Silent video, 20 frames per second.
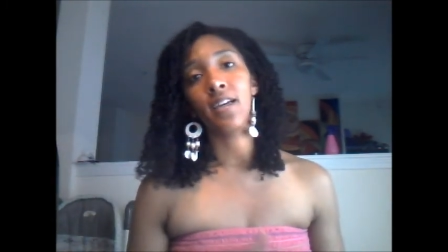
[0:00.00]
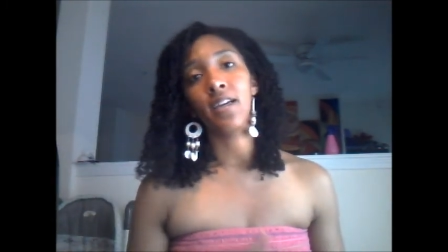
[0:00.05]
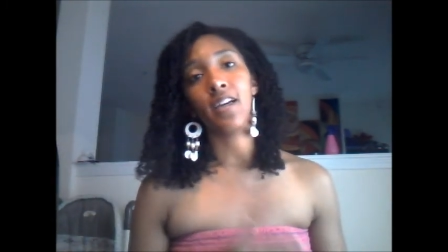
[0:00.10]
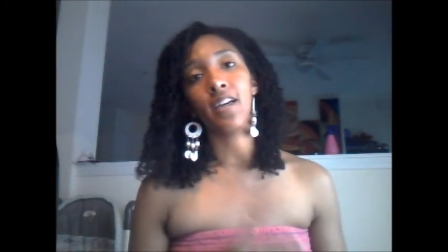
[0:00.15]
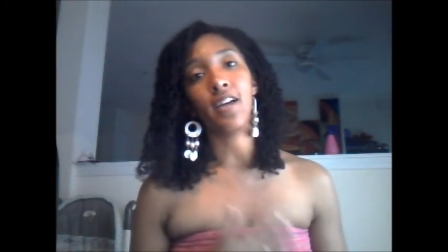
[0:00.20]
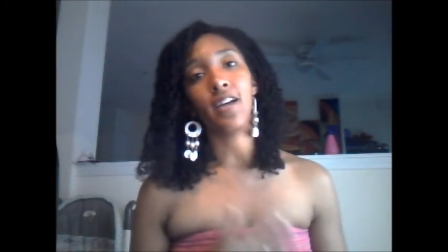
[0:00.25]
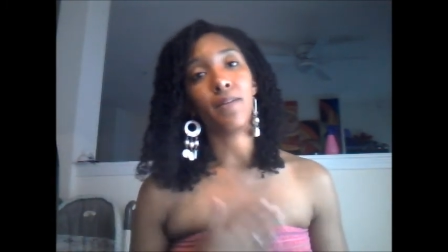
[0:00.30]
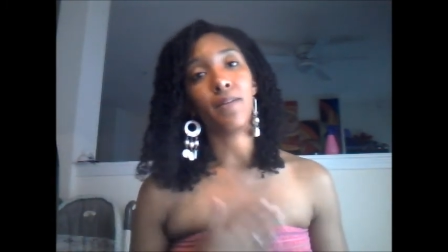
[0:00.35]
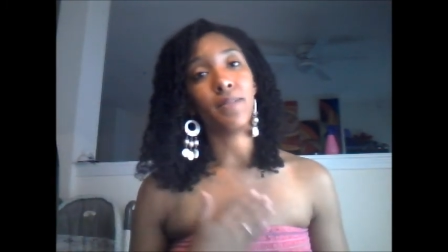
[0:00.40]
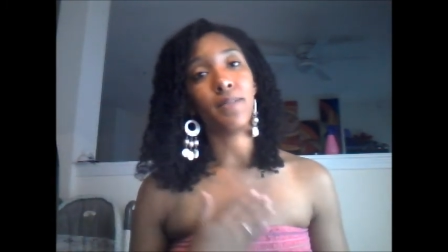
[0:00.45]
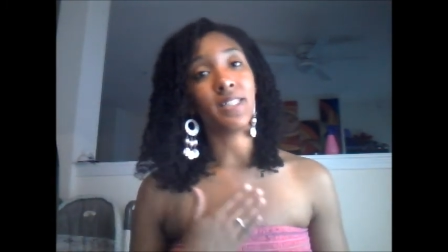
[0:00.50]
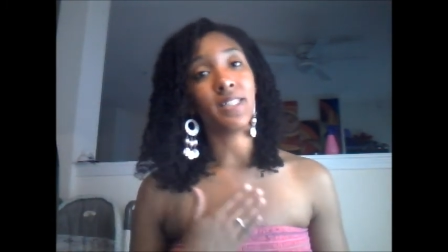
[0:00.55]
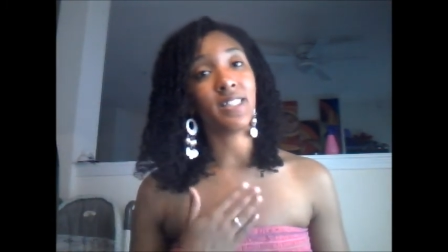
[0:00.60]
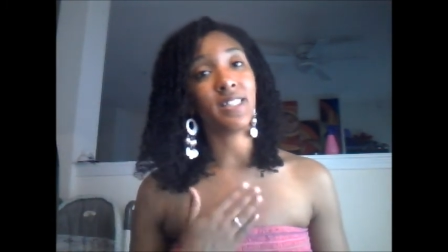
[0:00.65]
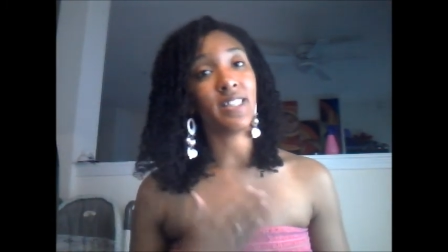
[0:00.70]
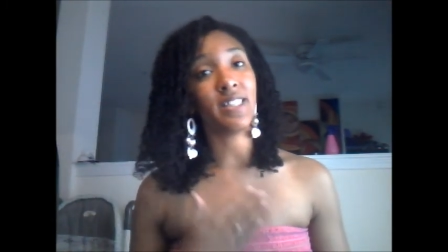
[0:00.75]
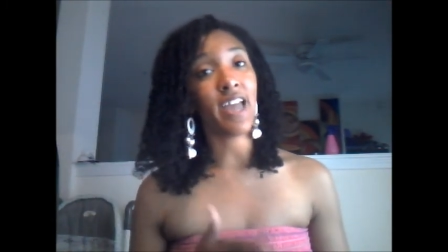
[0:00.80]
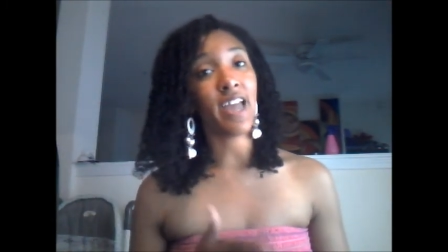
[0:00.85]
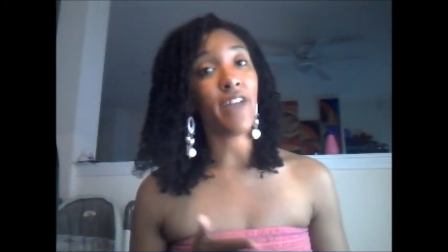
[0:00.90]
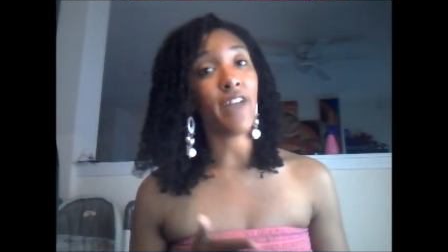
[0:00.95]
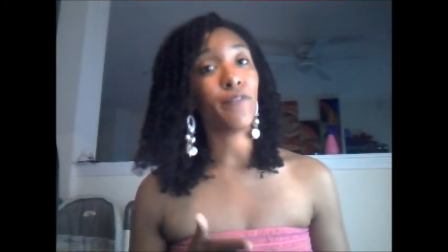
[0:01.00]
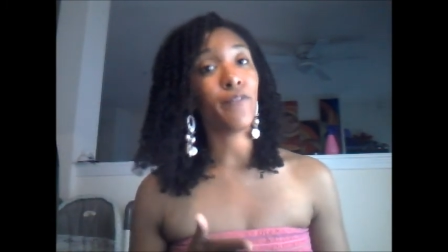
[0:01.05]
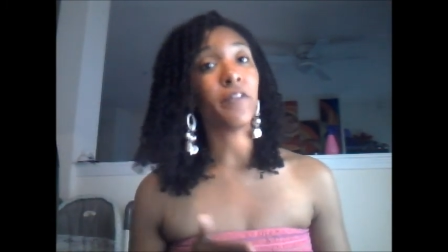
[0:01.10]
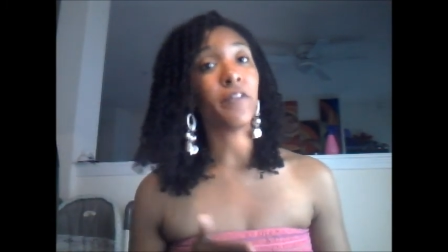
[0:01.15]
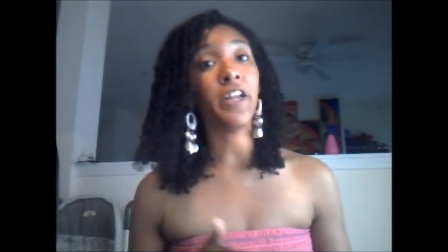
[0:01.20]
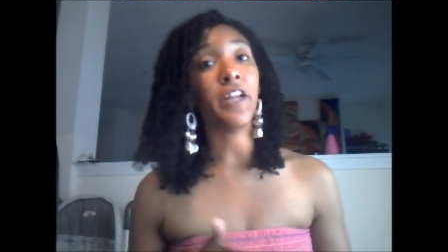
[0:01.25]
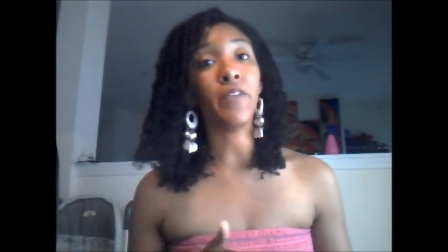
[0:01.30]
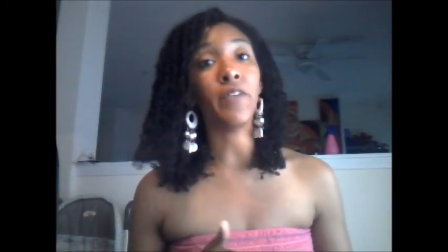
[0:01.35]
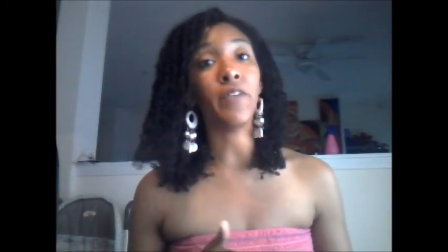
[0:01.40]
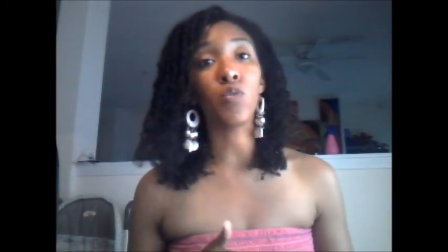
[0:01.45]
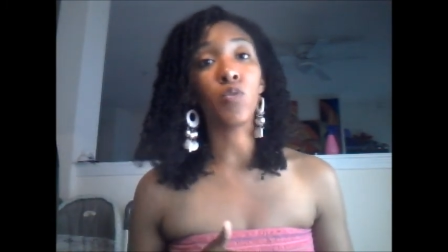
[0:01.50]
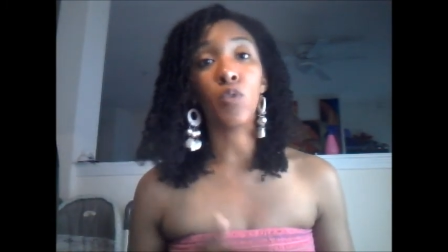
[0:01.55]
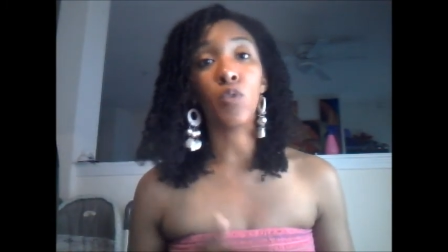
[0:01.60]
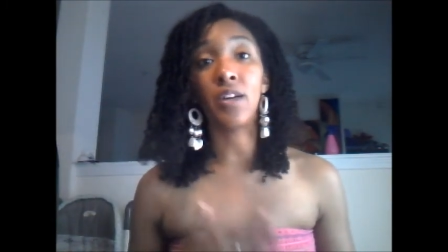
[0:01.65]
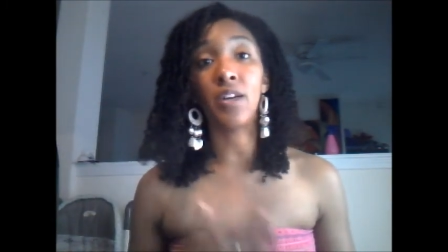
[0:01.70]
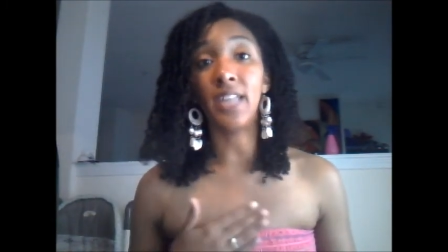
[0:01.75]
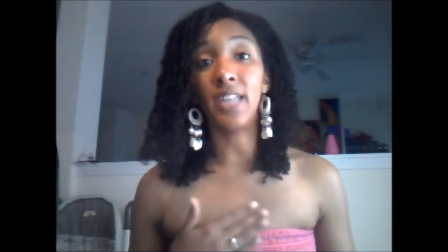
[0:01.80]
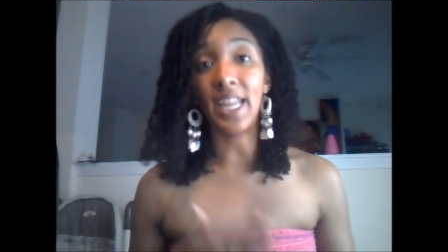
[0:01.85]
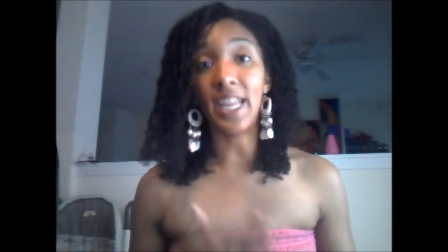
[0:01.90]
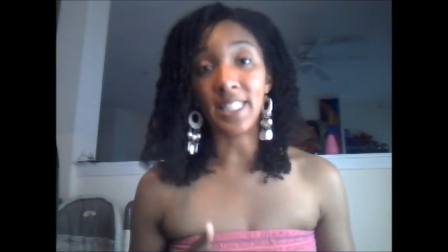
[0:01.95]
it's not for
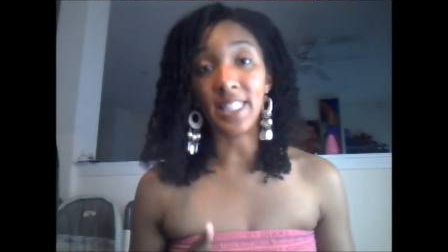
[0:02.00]
everyone at the